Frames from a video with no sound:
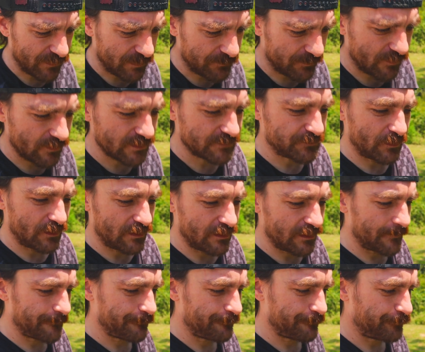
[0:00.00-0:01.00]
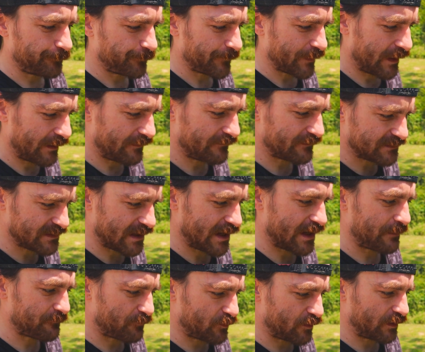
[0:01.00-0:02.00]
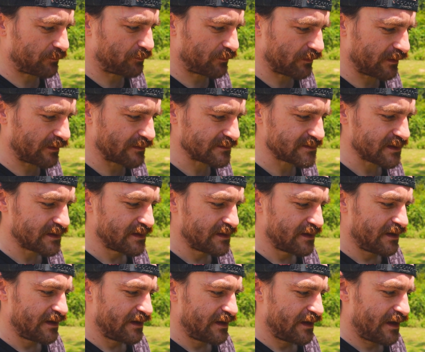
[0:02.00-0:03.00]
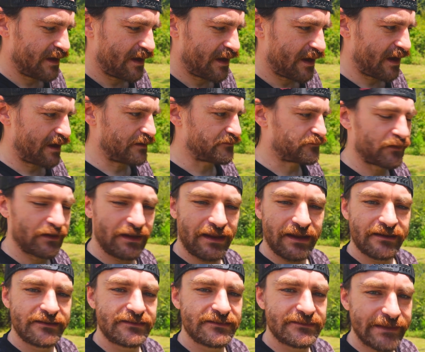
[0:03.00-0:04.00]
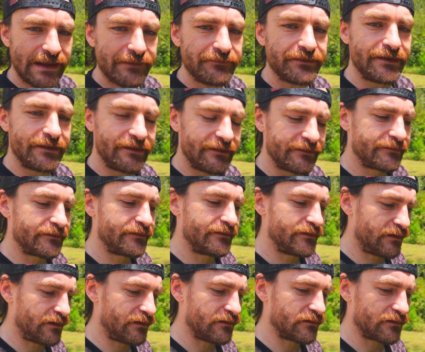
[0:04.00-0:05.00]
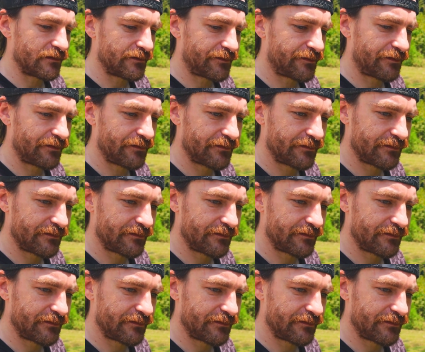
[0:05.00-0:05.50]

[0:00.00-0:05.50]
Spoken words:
the most part, I have to say I'm pretty pleased. And for like $700,